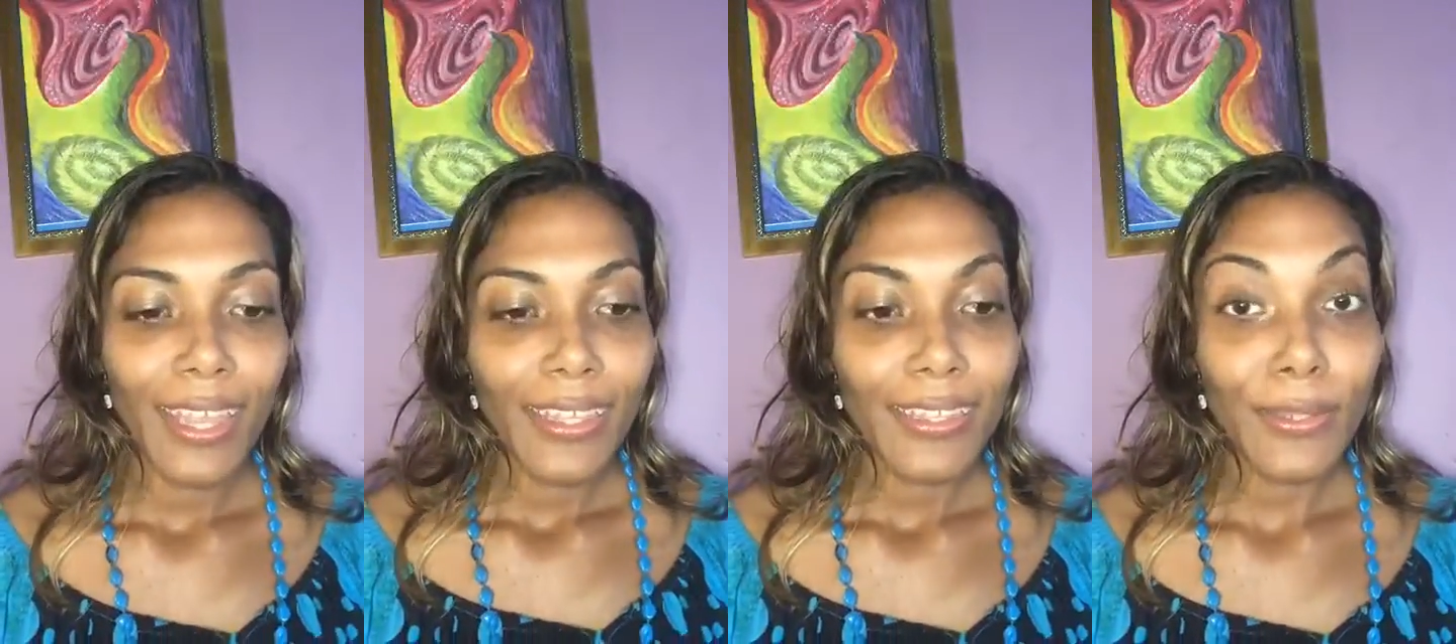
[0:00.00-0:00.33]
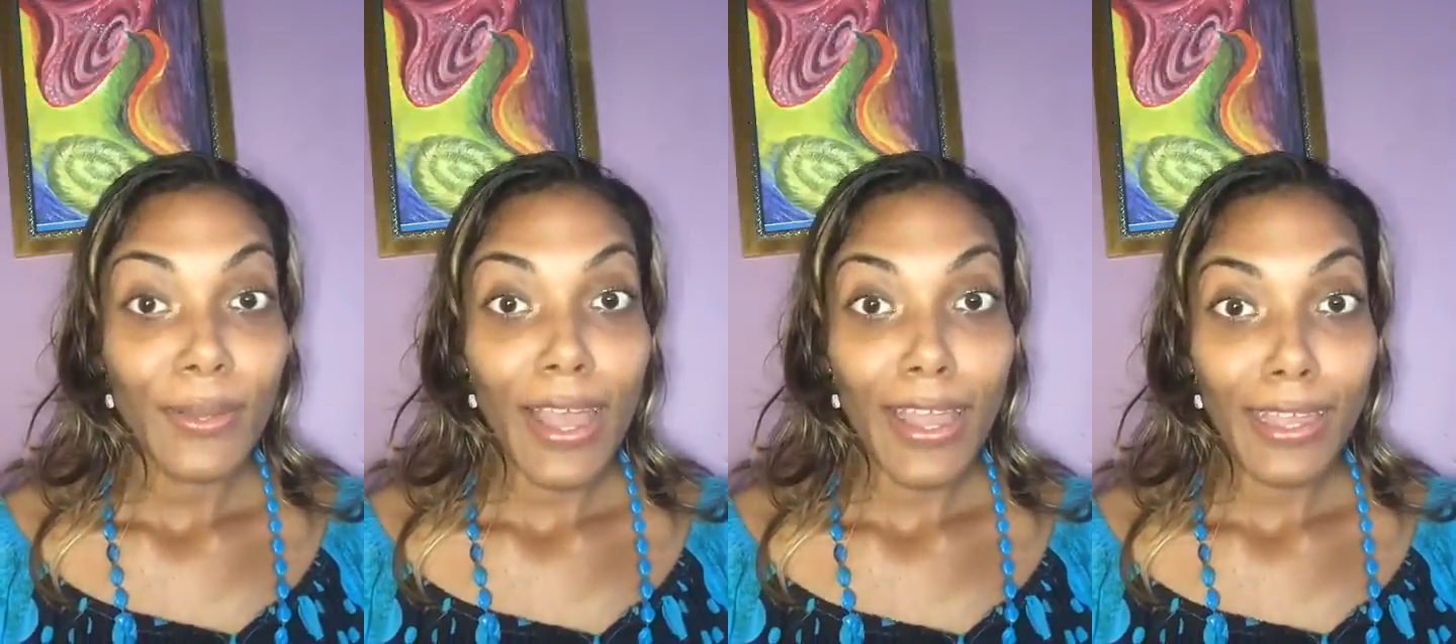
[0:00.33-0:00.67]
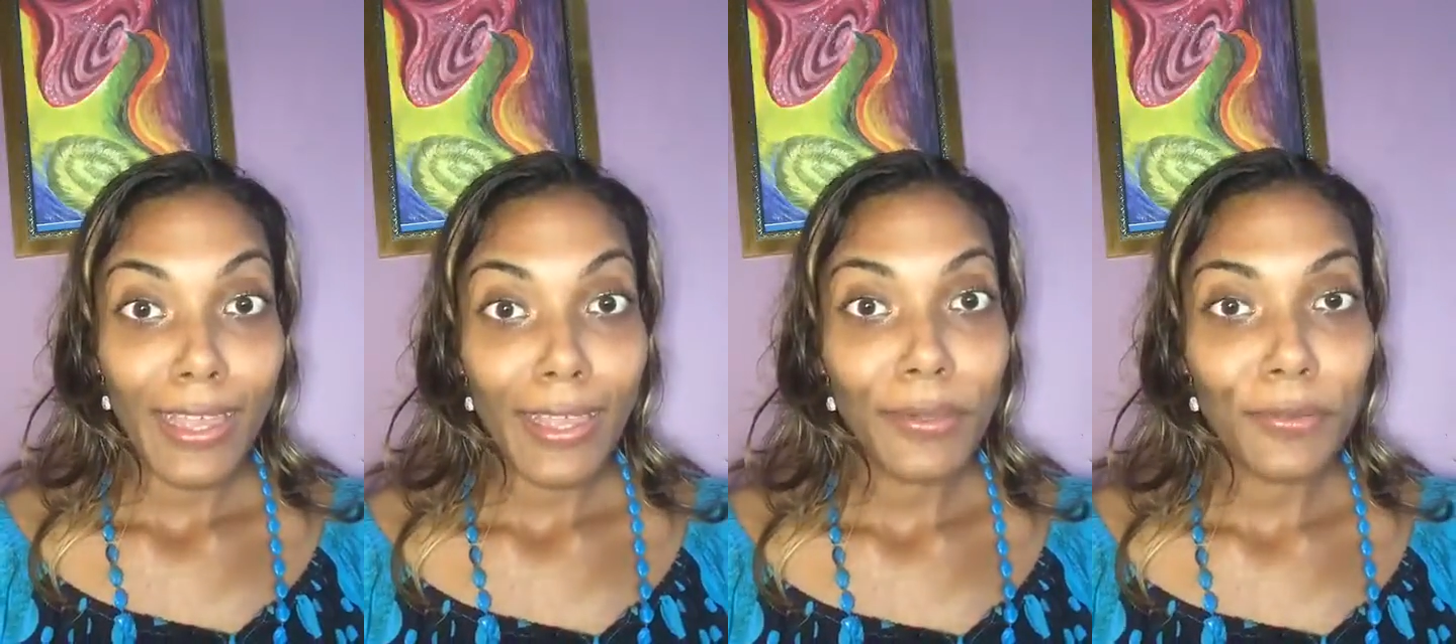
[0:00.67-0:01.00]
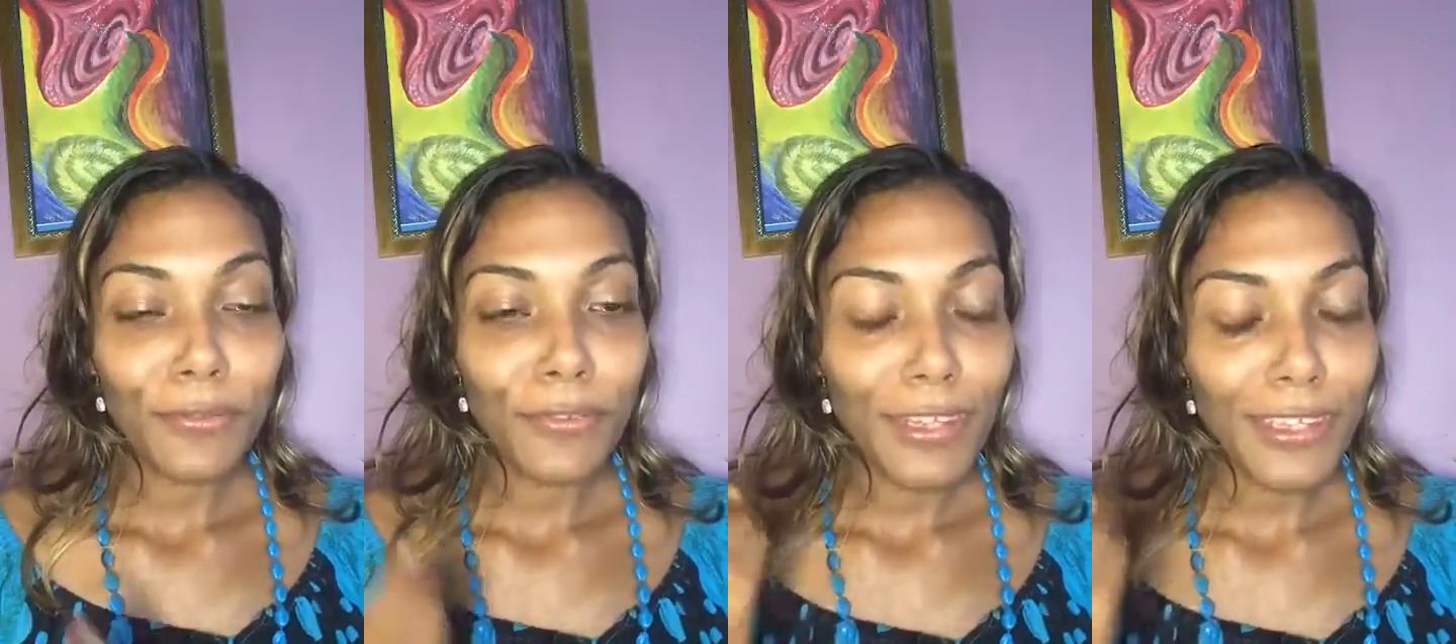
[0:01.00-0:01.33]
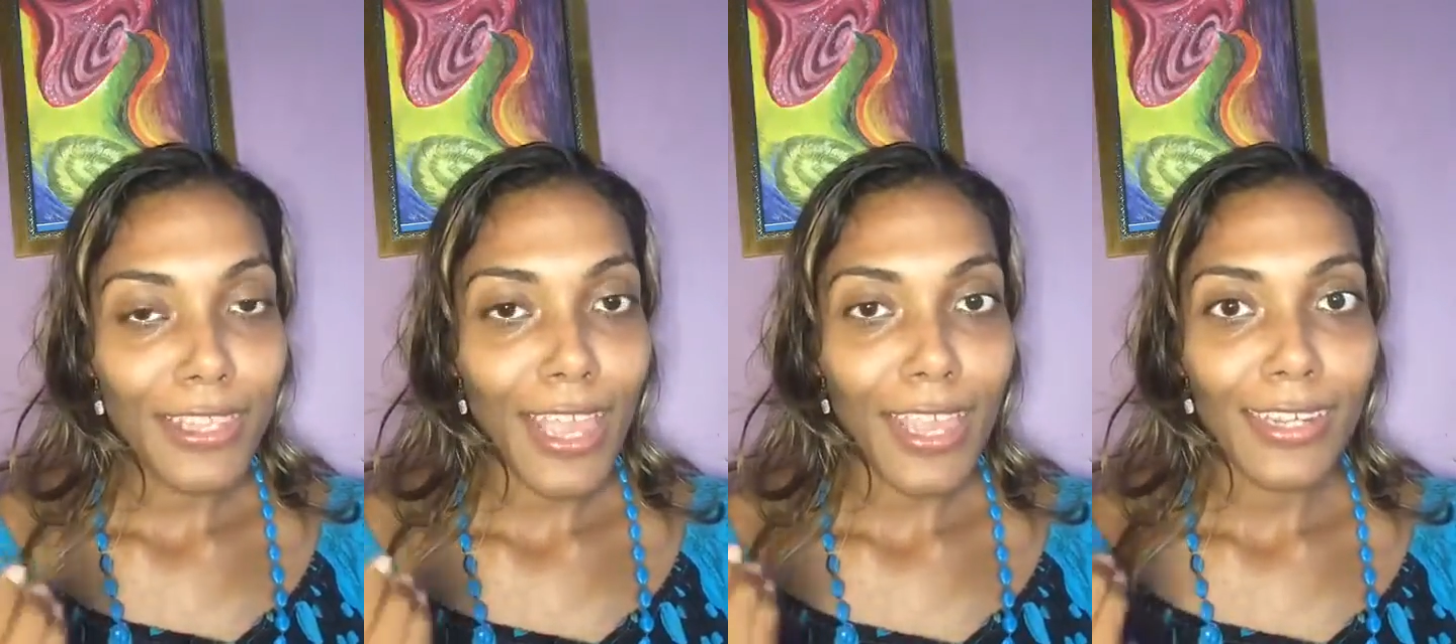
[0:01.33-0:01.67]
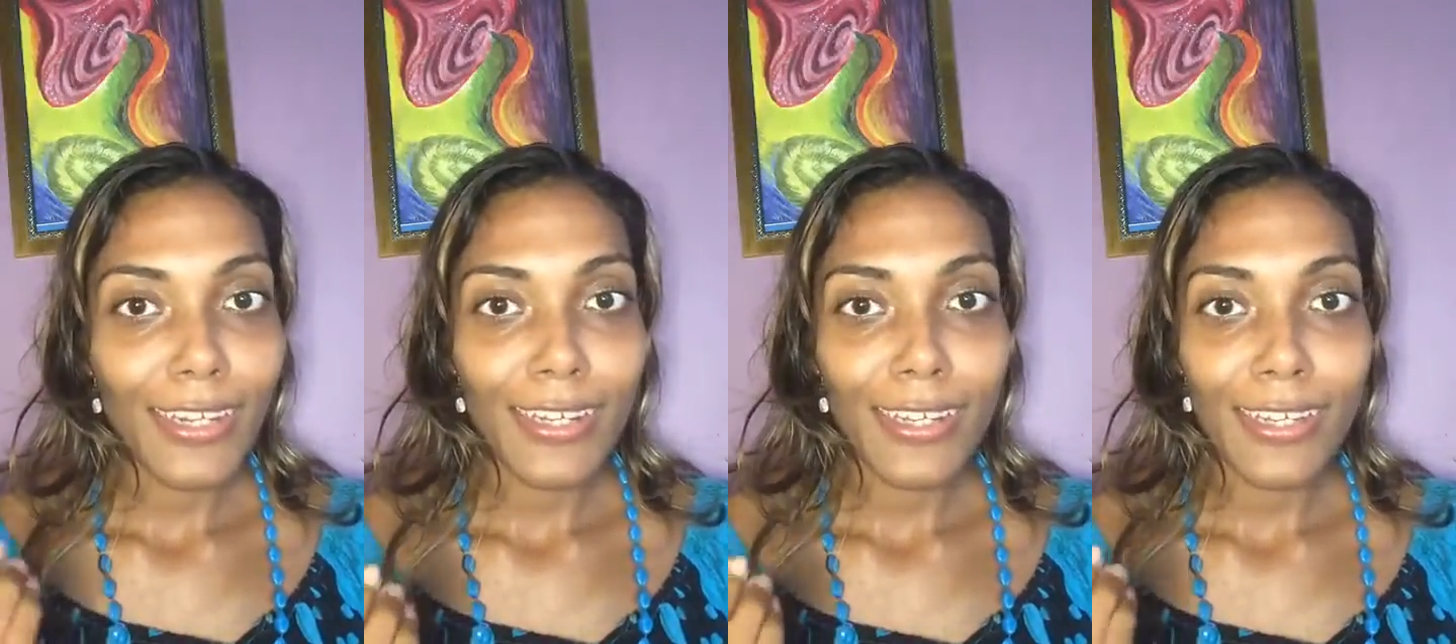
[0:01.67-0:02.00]
So I have
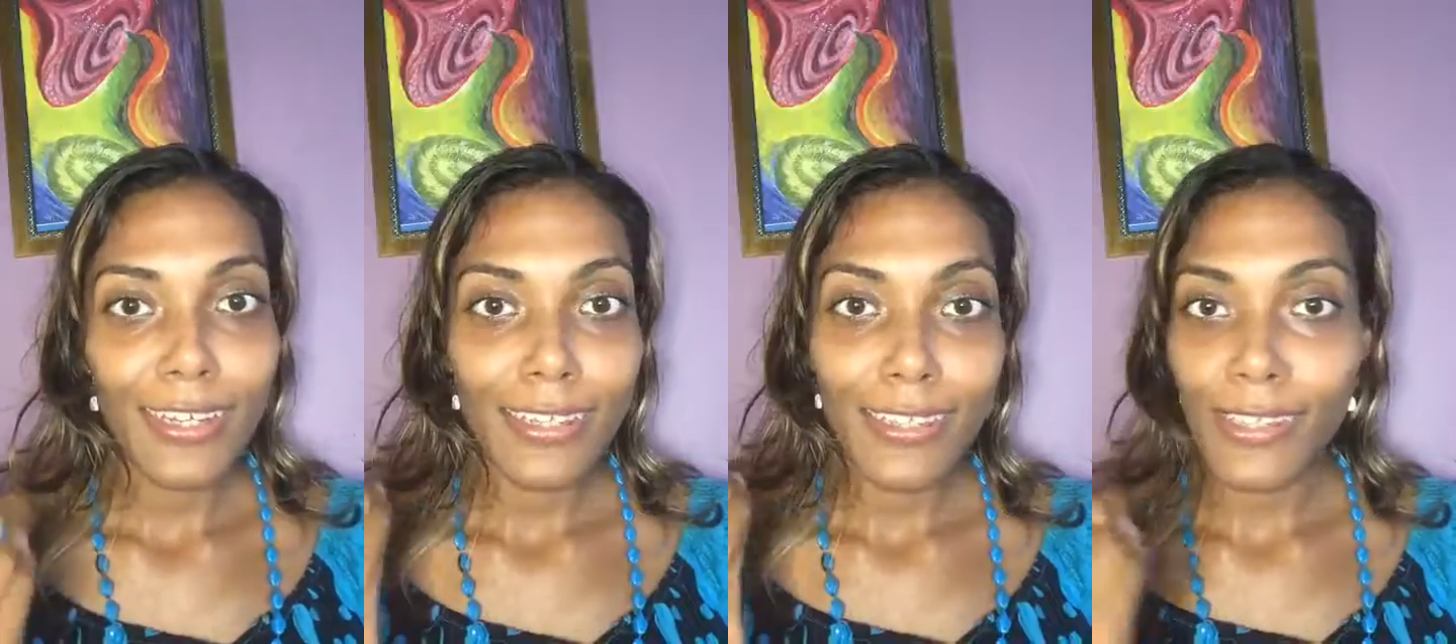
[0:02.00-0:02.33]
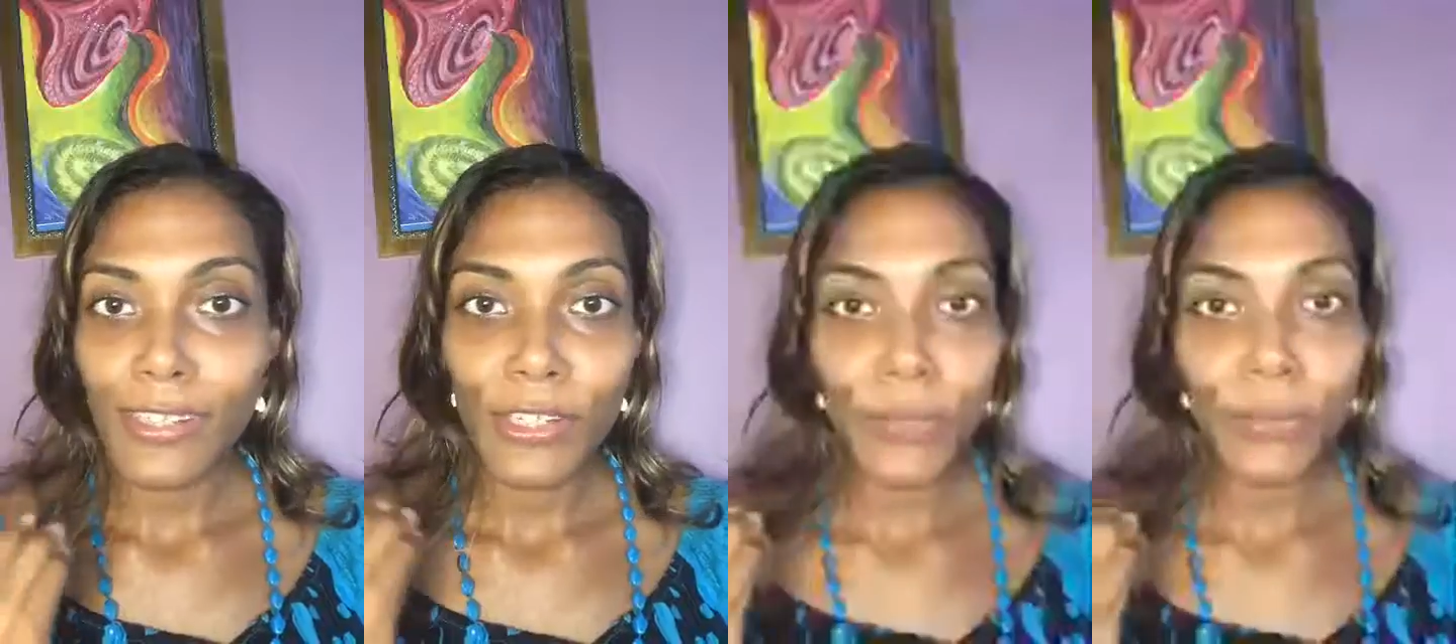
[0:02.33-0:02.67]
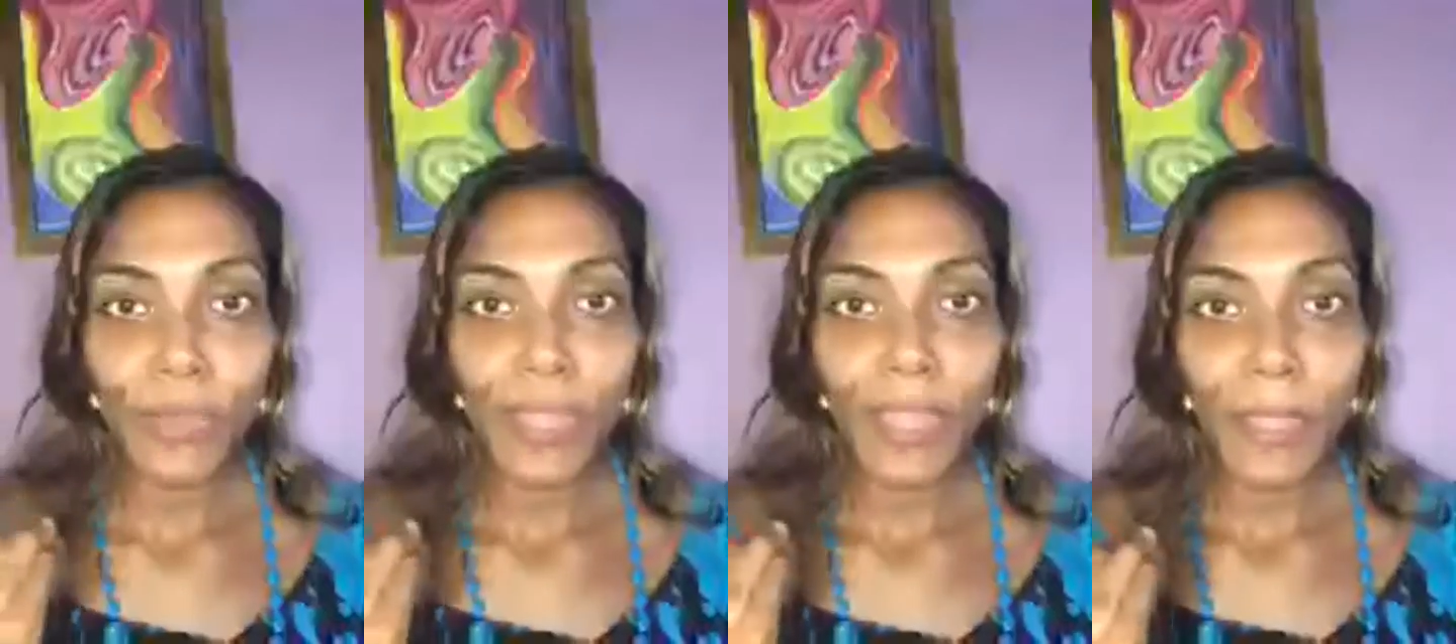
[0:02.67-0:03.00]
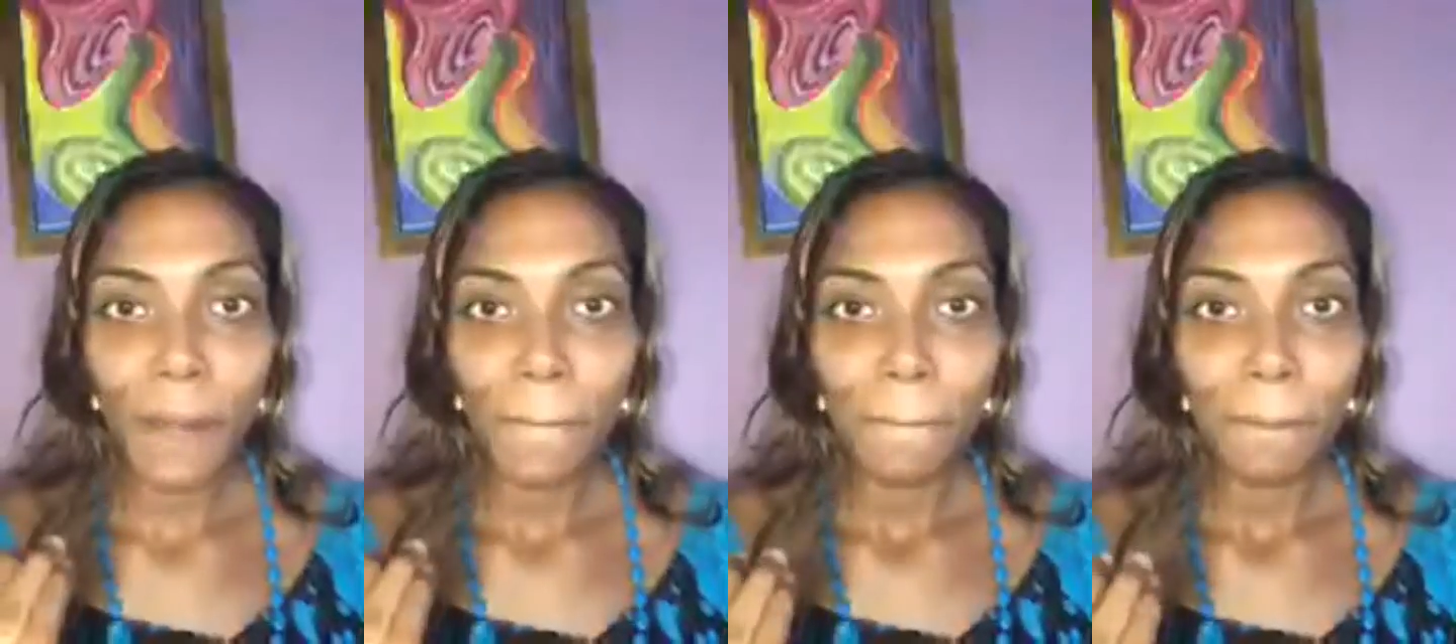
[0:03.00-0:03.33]
designed it in such a way